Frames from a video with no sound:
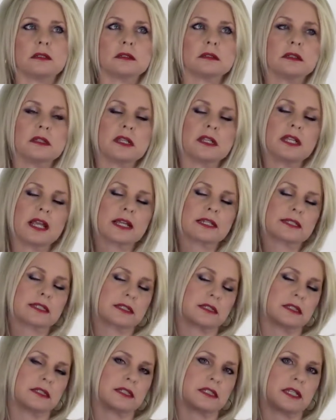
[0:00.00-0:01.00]
The
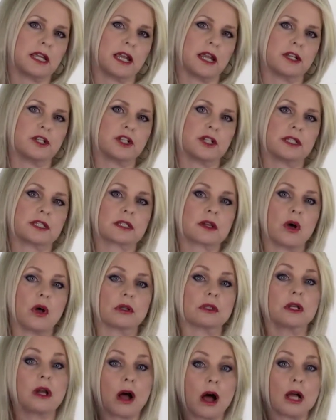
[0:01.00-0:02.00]
next stage is
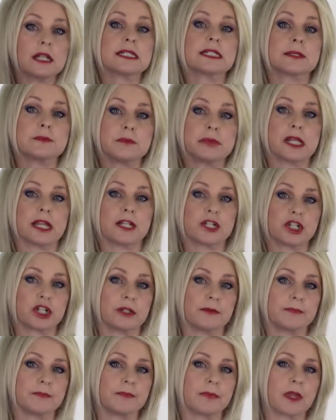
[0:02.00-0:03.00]
called
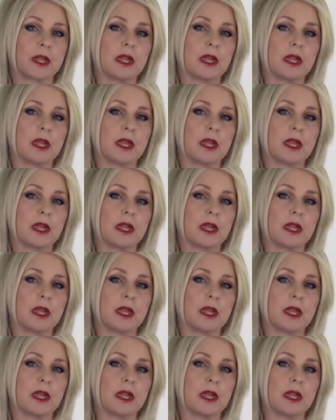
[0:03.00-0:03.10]
contemplation.